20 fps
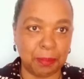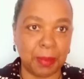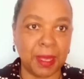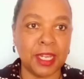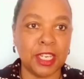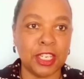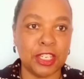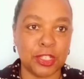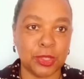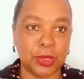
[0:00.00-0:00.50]

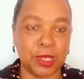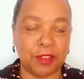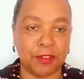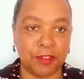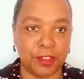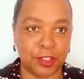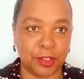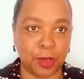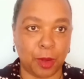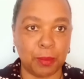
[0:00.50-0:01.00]
penny should
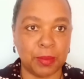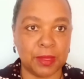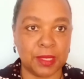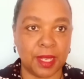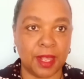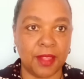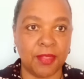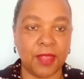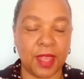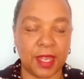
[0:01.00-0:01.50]
have
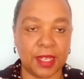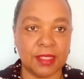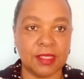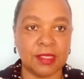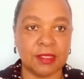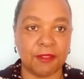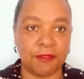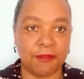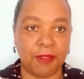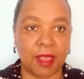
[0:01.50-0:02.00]
dropped, and that
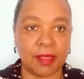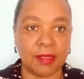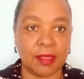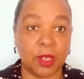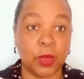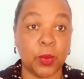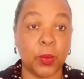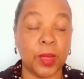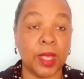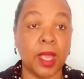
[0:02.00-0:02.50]
is the fact
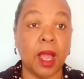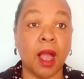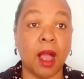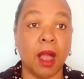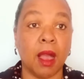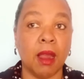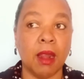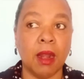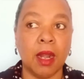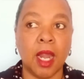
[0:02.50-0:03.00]
that we
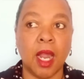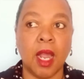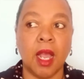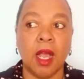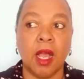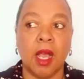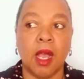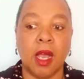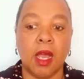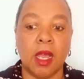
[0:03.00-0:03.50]
are
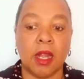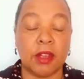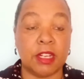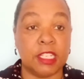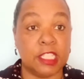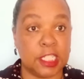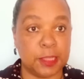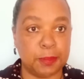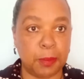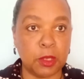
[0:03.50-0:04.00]

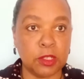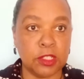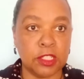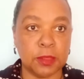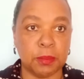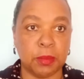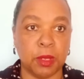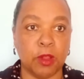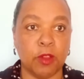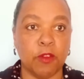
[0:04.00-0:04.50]

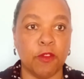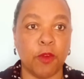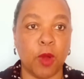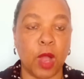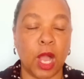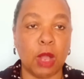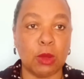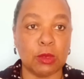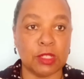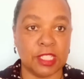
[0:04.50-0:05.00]
responsible
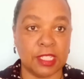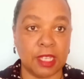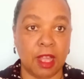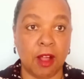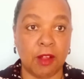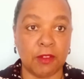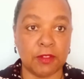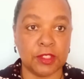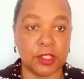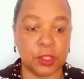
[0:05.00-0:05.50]
for
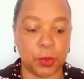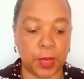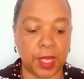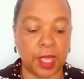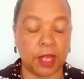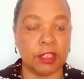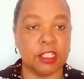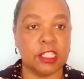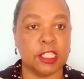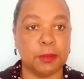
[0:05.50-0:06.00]
ourselves.
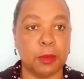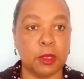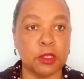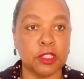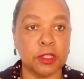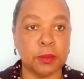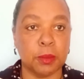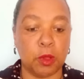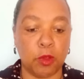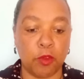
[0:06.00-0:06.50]
We are
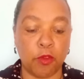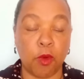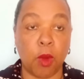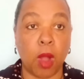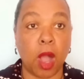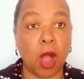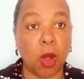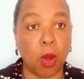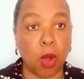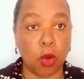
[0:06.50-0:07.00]
responsible
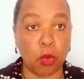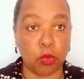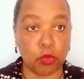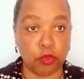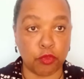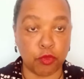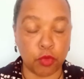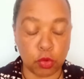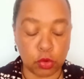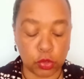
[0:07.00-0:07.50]
for our
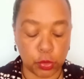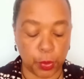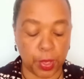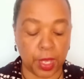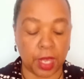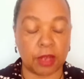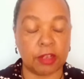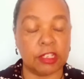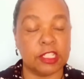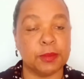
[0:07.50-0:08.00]
own food.
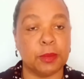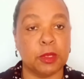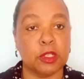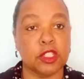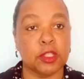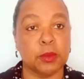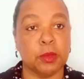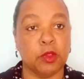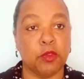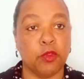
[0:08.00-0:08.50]
We are
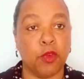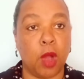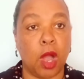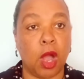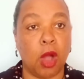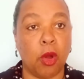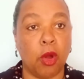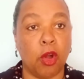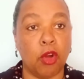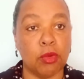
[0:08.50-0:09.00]
responsible
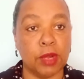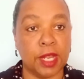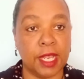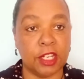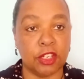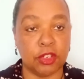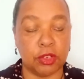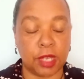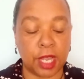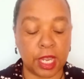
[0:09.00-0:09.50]
for our own
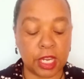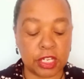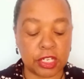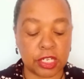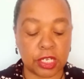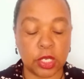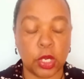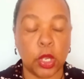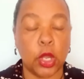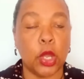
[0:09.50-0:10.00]

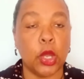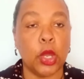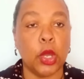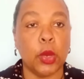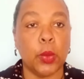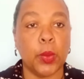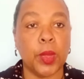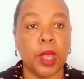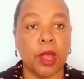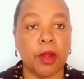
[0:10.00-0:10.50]
education.
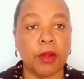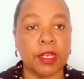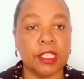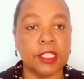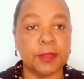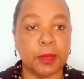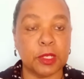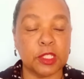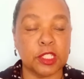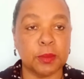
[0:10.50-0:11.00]
We are
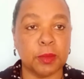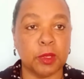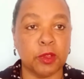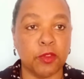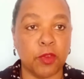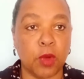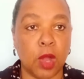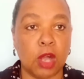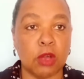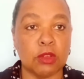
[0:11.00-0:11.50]

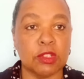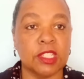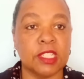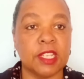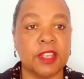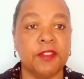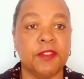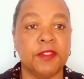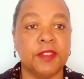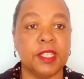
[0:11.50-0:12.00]
responsible for our
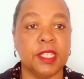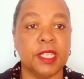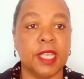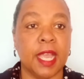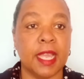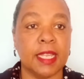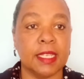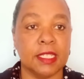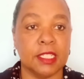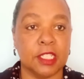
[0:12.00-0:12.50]

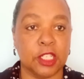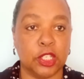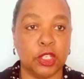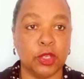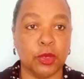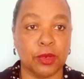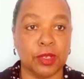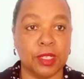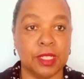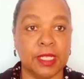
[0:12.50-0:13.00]
safety and
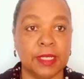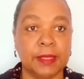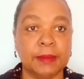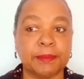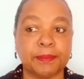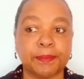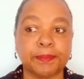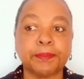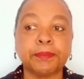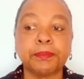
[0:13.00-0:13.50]
security,